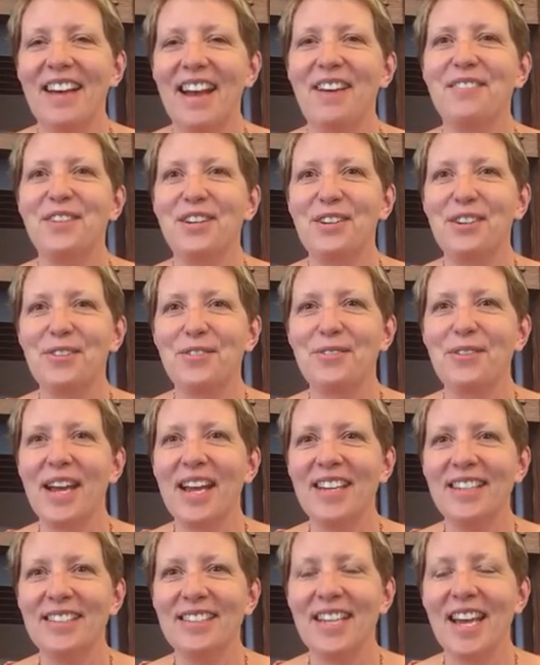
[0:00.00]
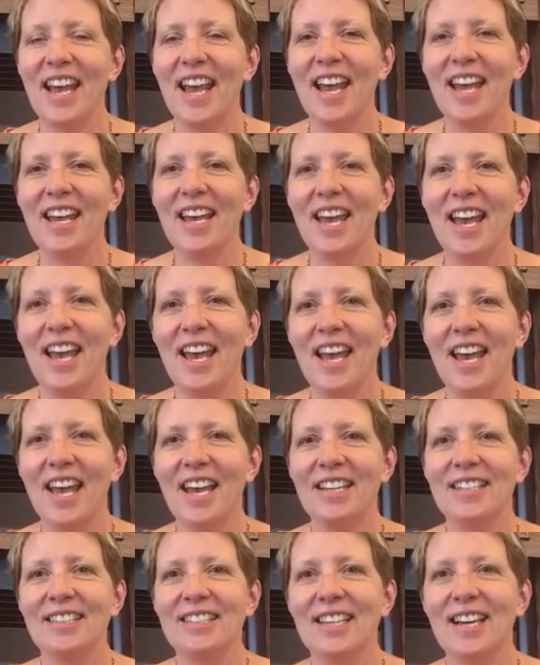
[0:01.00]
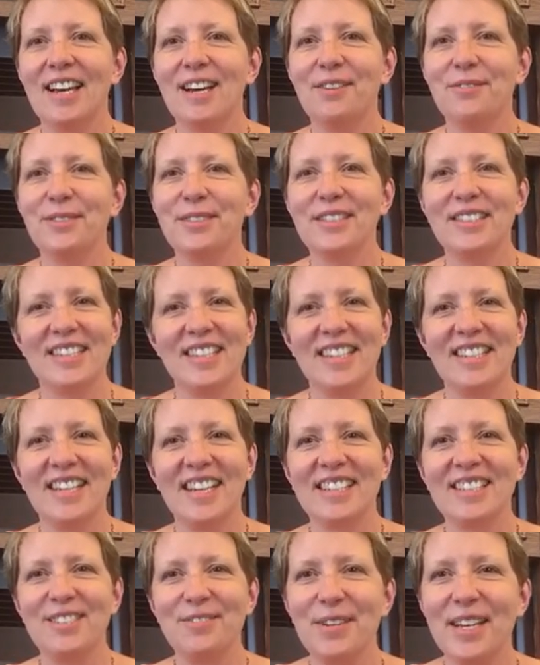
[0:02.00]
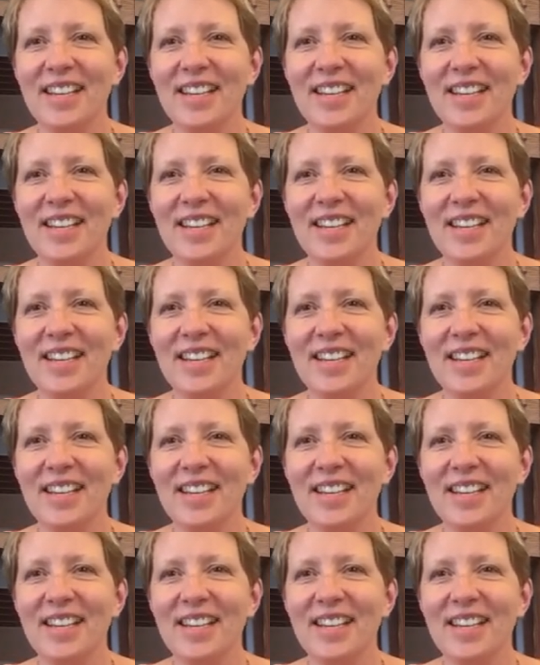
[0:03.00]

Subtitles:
Have a great day, and we'll see you next